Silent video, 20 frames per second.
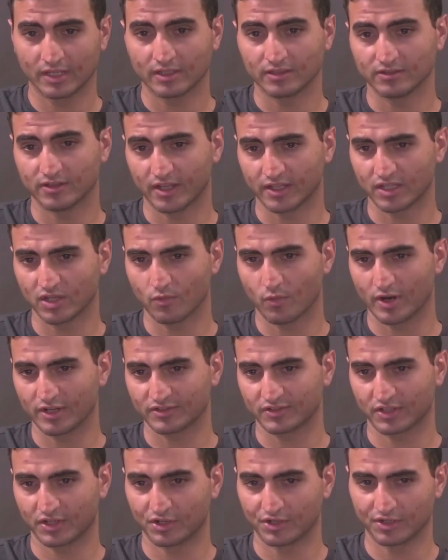Yankee White
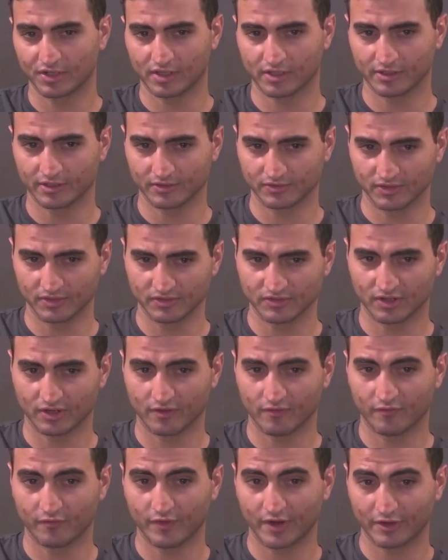security clearances
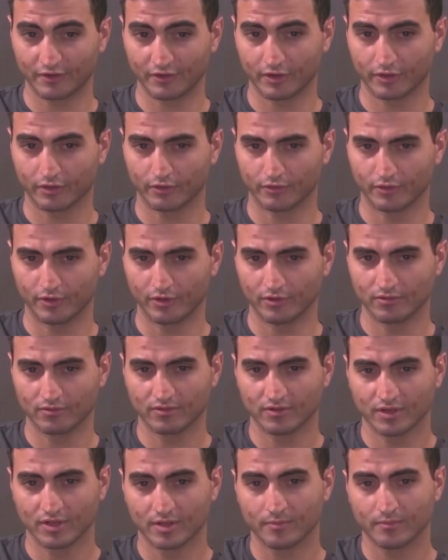are very thorough
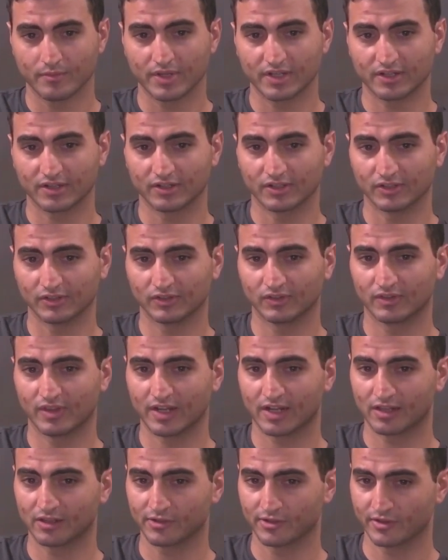because they
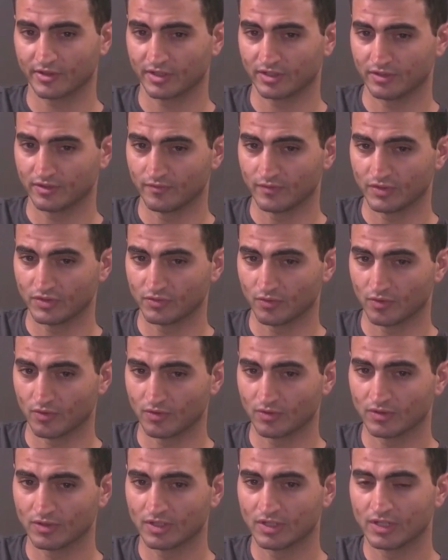clear the
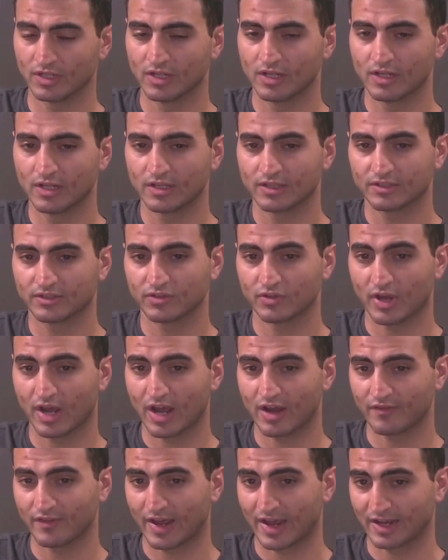individual to
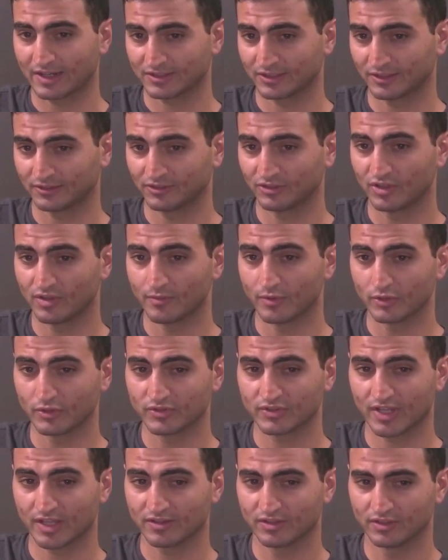have access to the most
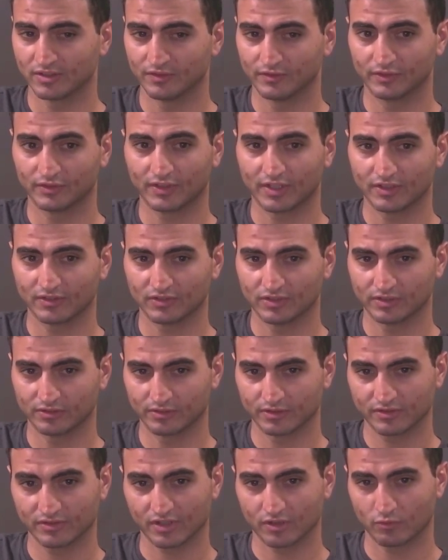sensitive state
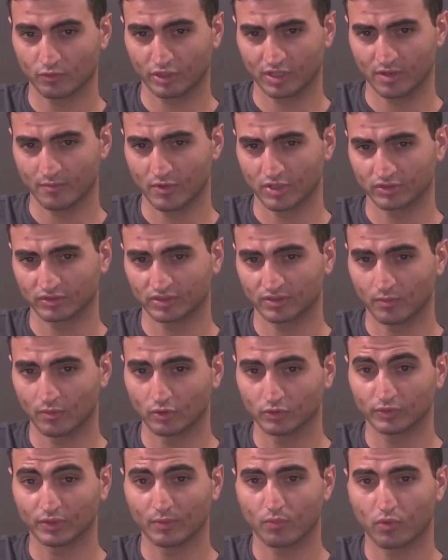secrets and work amongst the
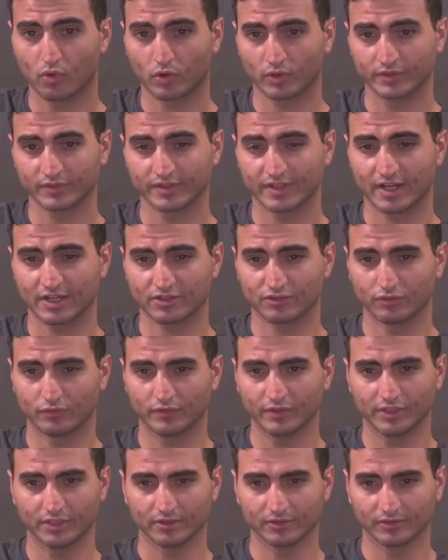most important national
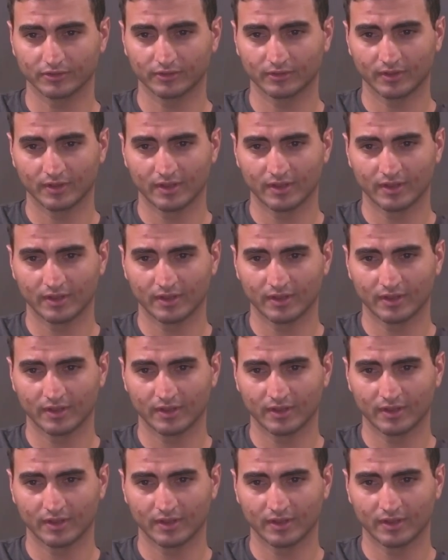figures.